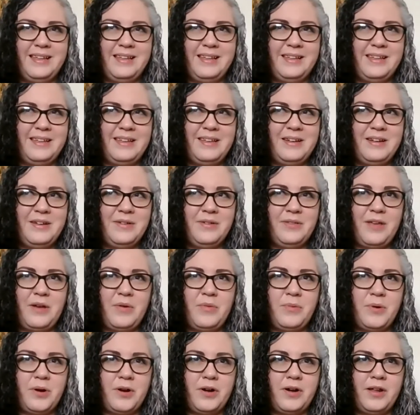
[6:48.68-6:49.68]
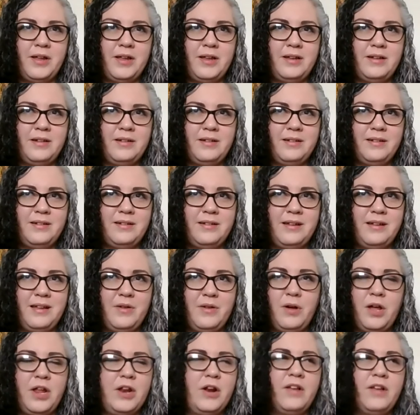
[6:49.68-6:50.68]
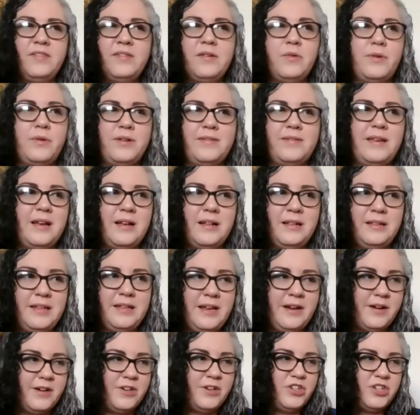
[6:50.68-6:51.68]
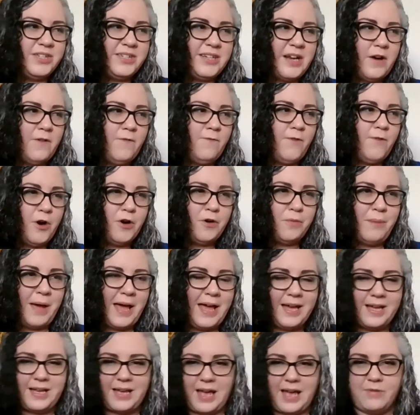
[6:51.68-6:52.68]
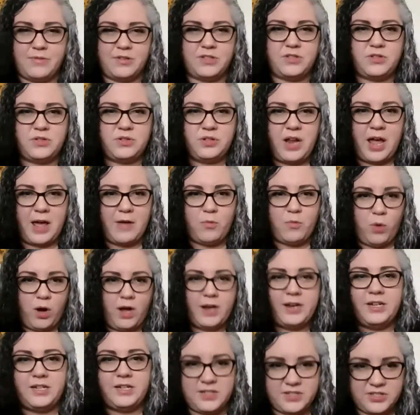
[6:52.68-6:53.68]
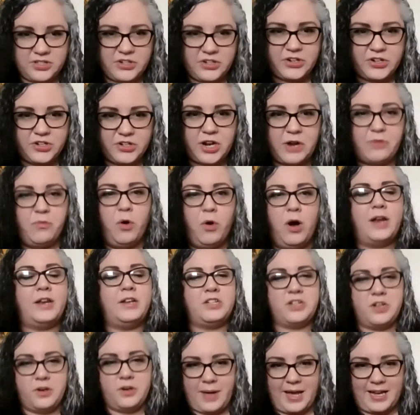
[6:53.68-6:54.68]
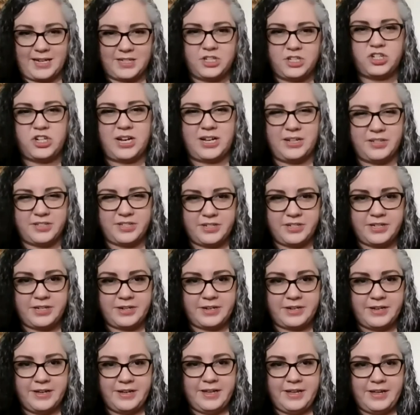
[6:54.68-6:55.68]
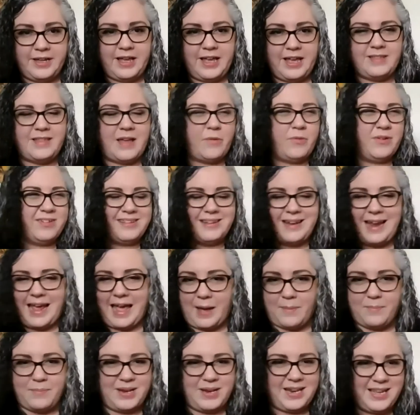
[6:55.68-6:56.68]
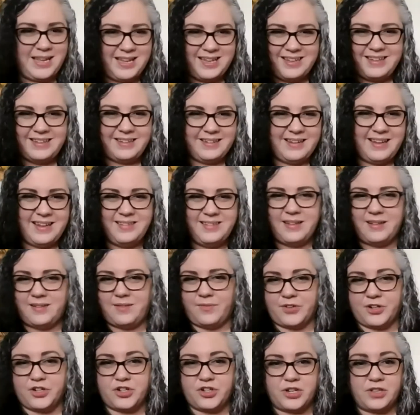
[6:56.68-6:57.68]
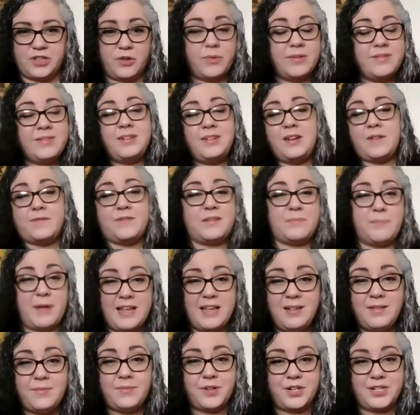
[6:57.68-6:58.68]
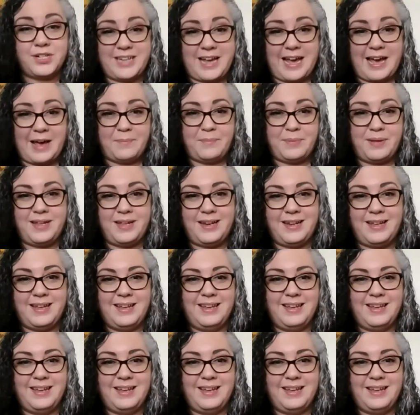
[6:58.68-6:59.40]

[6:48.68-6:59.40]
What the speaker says: they weren't, it also wasn't clear just how far back I wanted to search. I wanted to go back to childhood. And that wasn't happening in this version. There wasn't enough space for it to happen.